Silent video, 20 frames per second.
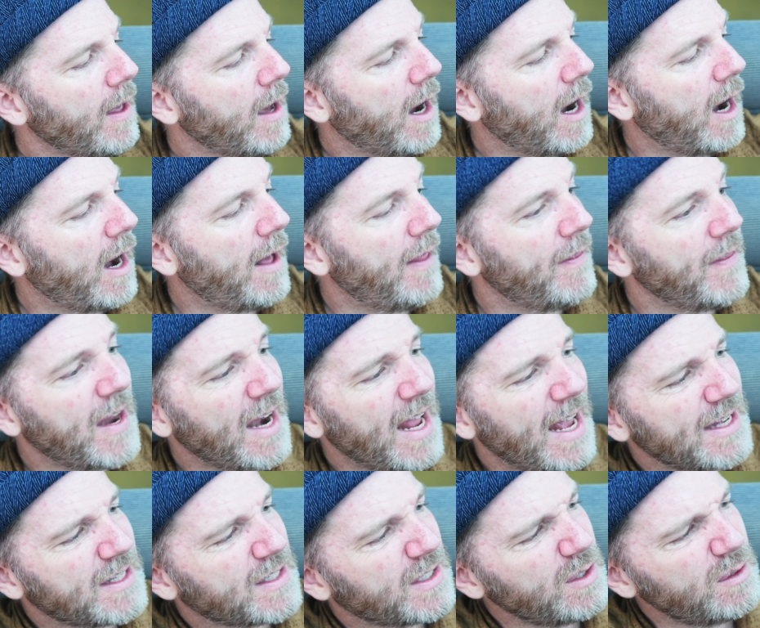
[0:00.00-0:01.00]
And then it
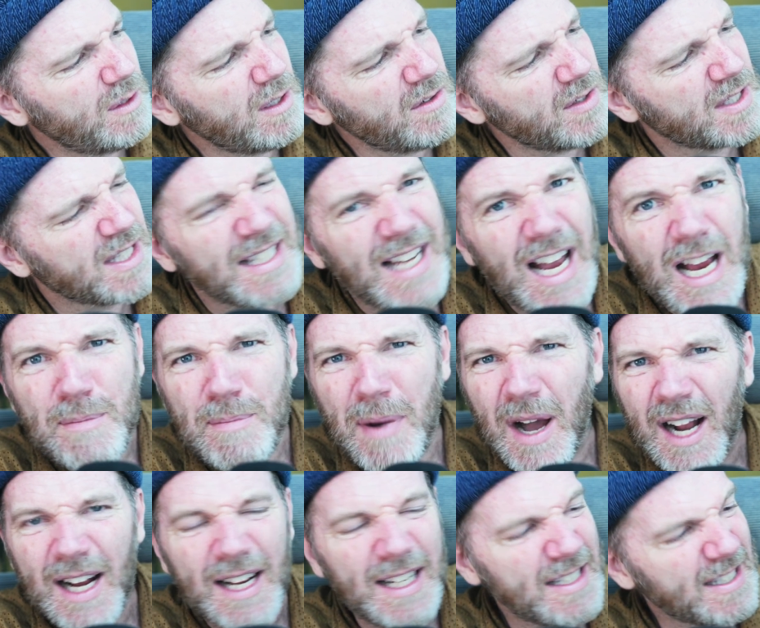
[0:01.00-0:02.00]
has 2 little side
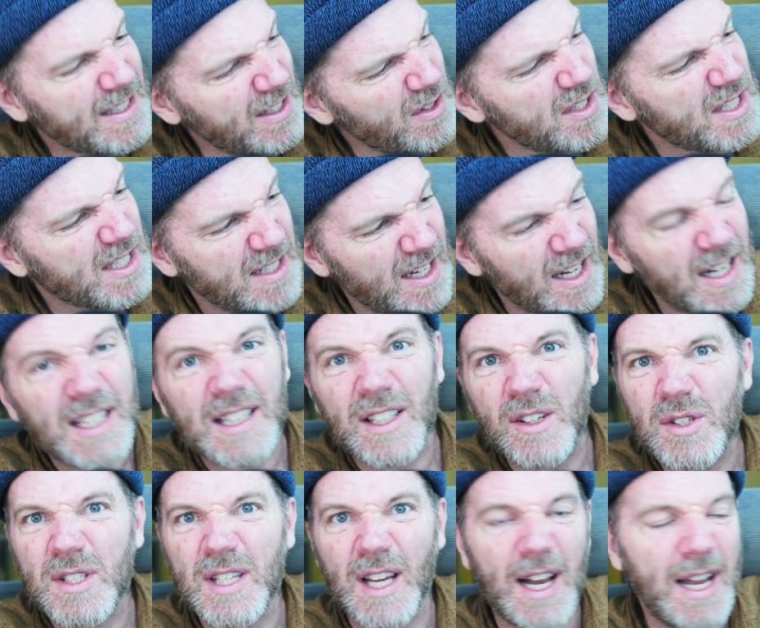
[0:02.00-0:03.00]
pockets. They're snug, they're
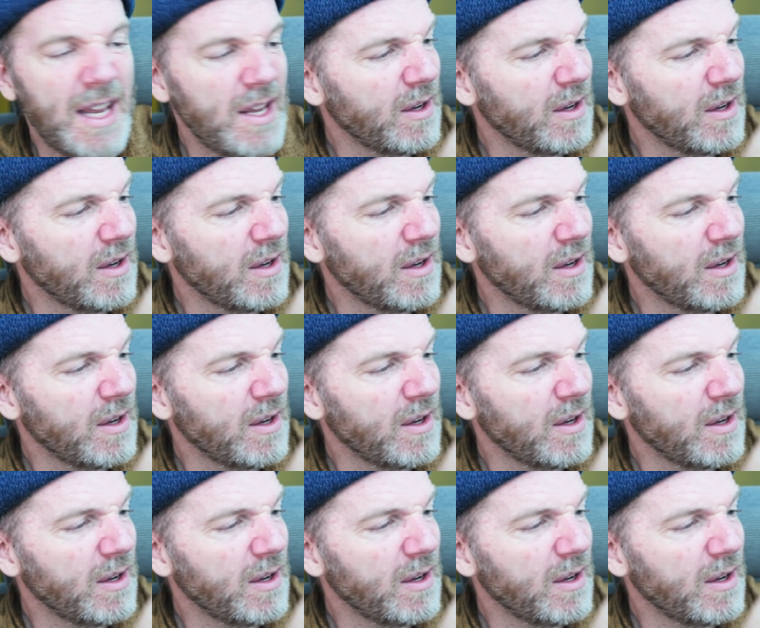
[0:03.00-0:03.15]
tight.